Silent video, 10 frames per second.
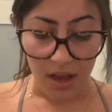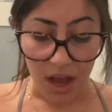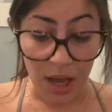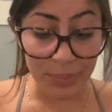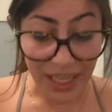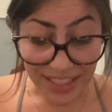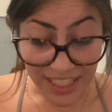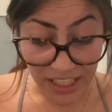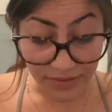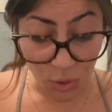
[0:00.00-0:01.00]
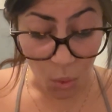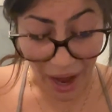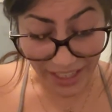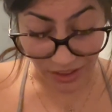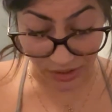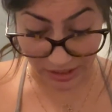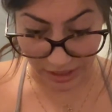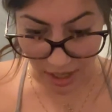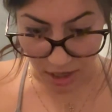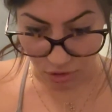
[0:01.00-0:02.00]
A blessing of the wild,
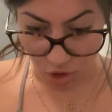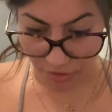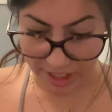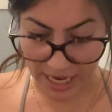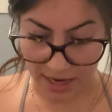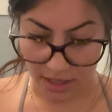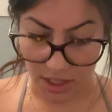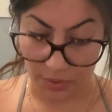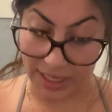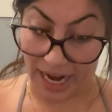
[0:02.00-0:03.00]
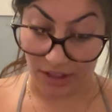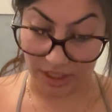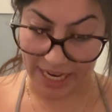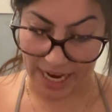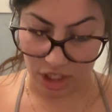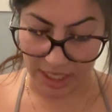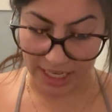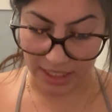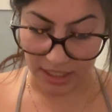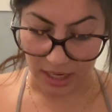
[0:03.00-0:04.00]
Grover said, though he now looked
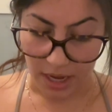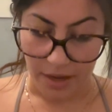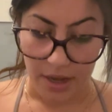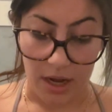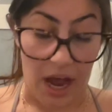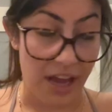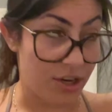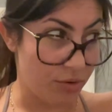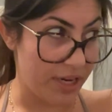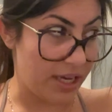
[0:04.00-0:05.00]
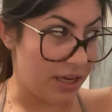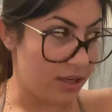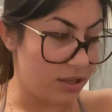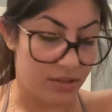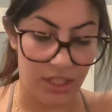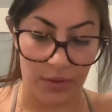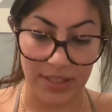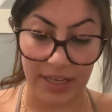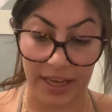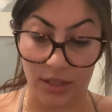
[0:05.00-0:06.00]
agitated. I agree, Zoe
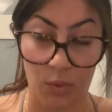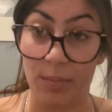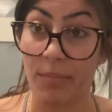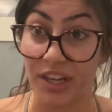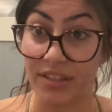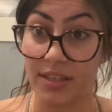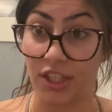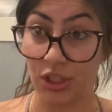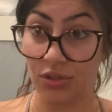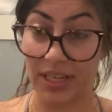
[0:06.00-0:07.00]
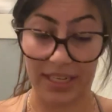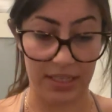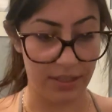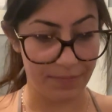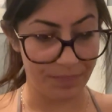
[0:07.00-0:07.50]
said. We must use it.